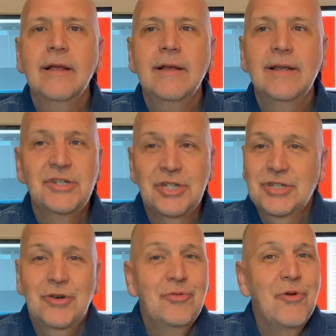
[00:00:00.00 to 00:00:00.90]

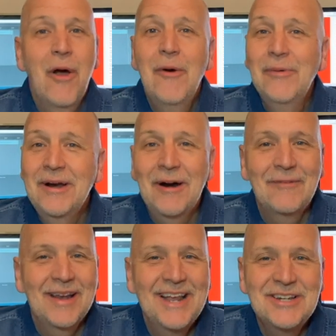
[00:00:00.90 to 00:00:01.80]
just grow in our
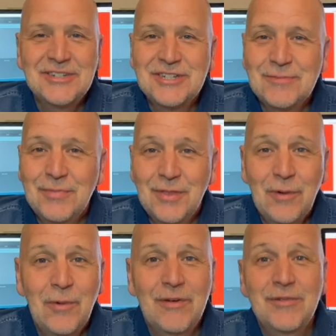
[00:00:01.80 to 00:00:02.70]
relationship with the
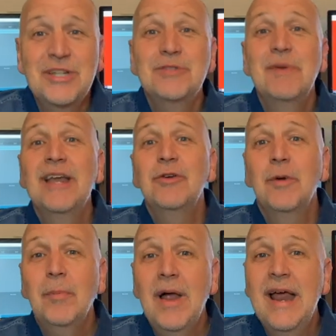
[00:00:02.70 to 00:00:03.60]
Lord if we just begin to
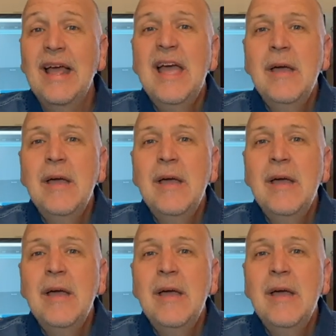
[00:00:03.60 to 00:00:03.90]
apply it.